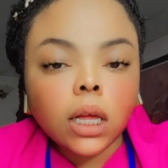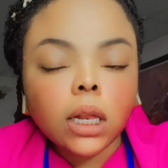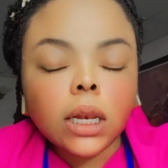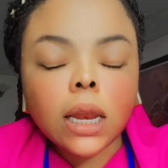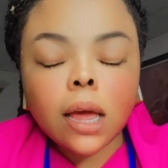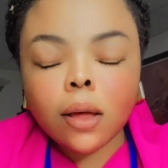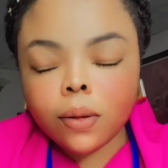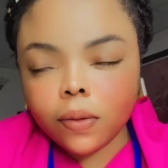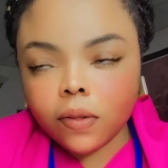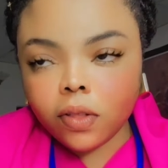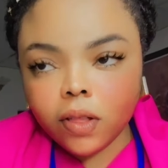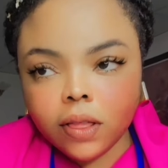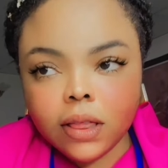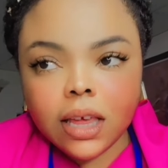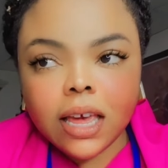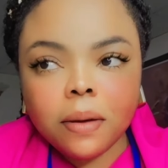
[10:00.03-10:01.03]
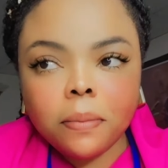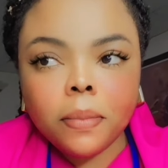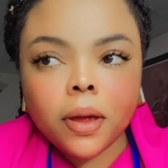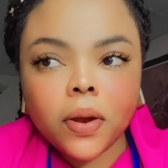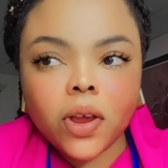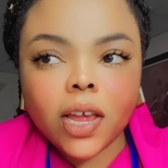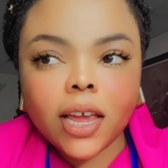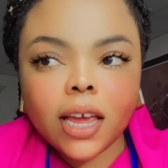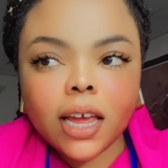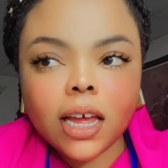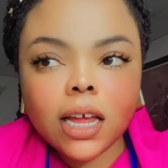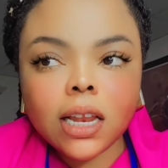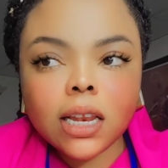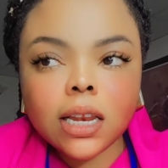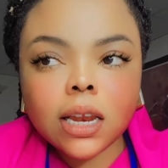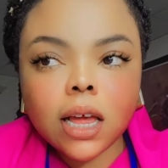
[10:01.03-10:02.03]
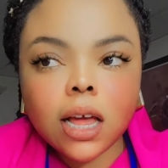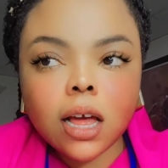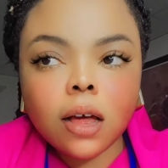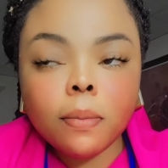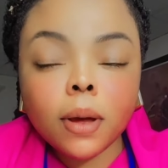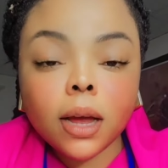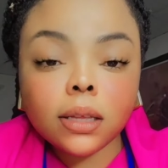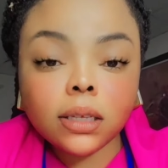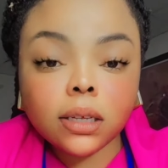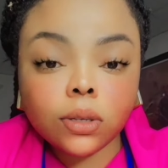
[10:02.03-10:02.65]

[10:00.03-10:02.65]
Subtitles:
Now, the American Heart